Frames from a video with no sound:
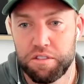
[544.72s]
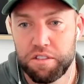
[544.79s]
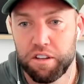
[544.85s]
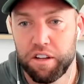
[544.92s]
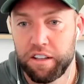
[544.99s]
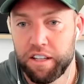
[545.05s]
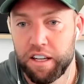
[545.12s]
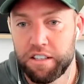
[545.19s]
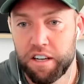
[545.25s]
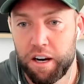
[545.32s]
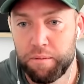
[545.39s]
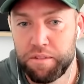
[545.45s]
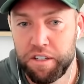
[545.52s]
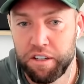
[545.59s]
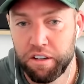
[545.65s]
to that
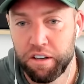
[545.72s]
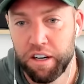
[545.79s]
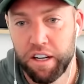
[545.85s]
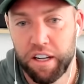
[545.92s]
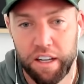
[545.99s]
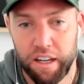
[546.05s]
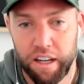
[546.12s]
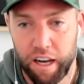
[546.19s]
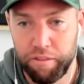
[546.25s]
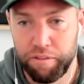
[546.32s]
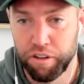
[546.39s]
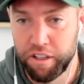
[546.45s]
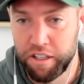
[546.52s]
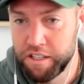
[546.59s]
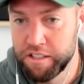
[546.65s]
top tier? I
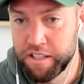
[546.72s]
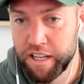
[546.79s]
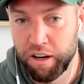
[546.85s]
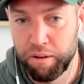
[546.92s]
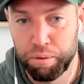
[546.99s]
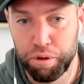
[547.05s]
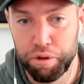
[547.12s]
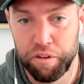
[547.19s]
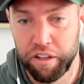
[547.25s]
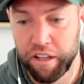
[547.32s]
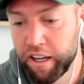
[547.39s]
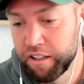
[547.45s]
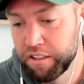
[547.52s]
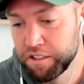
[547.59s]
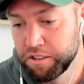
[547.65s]
feel like he's now proving
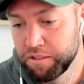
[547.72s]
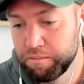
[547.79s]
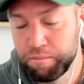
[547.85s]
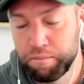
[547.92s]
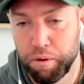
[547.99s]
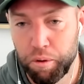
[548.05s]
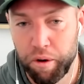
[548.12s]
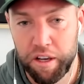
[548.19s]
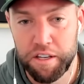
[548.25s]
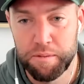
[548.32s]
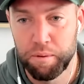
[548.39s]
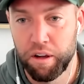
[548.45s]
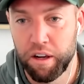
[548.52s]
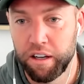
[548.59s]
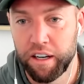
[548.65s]
that just with the way
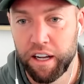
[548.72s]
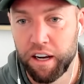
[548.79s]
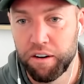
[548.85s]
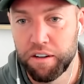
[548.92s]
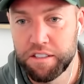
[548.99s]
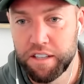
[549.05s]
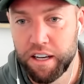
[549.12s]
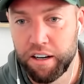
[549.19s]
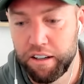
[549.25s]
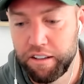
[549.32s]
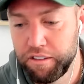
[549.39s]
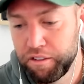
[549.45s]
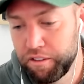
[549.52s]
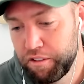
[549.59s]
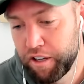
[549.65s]
he's playing now.
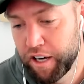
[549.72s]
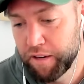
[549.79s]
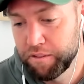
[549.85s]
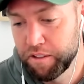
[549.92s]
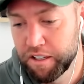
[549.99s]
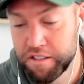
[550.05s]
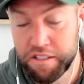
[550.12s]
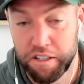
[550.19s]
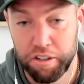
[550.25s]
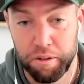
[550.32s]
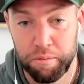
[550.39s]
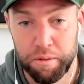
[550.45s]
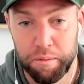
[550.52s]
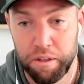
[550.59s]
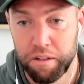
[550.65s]
You have to consider
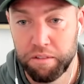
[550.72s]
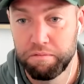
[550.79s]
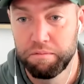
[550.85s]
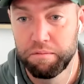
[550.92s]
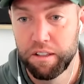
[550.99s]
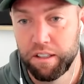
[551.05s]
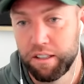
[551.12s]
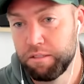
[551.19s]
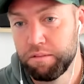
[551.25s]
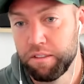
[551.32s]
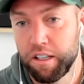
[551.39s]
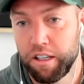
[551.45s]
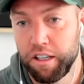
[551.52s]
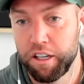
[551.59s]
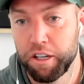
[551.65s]
him to be a
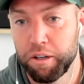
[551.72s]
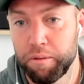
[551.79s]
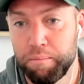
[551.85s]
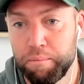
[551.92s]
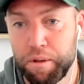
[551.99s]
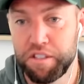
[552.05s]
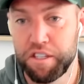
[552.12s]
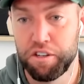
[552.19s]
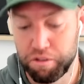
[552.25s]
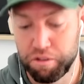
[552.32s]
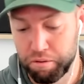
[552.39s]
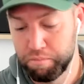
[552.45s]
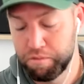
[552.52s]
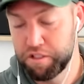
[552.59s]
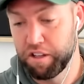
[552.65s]

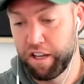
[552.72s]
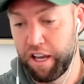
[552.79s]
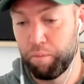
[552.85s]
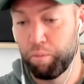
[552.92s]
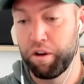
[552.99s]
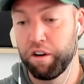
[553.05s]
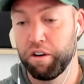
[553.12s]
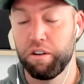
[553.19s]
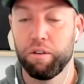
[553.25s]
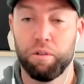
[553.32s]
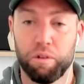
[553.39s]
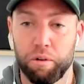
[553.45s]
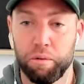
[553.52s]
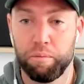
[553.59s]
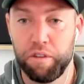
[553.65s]
potential slam winner,
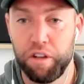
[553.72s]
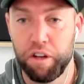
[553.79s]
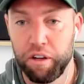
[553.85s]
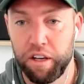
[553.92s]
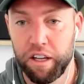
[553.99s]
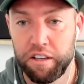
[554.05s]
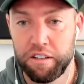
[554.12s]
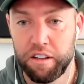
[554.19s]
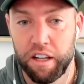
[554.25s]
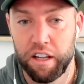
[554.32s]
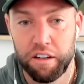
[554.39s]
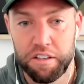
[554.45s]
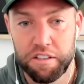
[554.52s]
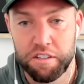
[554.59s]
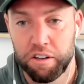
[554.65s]
or getting to the
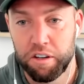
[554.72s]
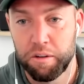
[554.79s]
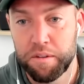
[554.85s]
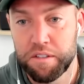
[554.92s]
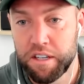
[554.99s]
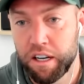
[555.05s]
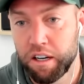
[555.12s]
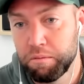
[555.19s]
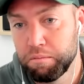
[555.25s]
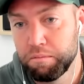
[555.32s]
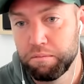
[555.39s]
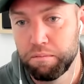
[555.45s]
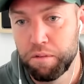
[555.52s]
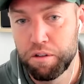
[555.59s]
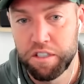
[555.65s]
end of these tournaments now
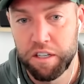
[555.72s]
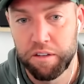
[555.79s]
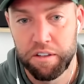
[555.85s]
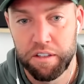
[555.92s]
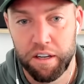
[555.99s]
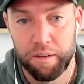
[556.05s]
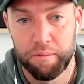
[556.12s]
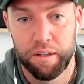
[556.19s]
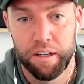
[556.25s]
most every time.